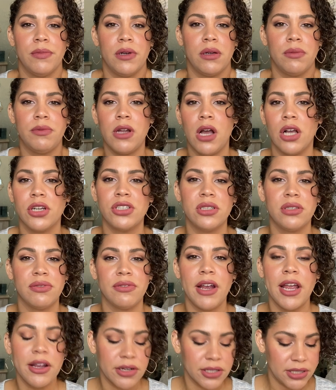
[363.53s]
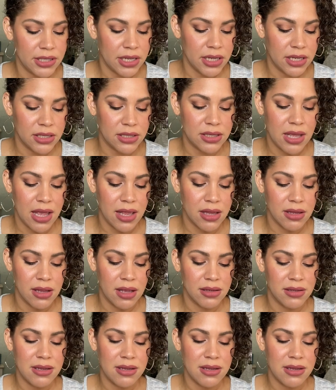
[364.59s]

obnoxious fragrances, then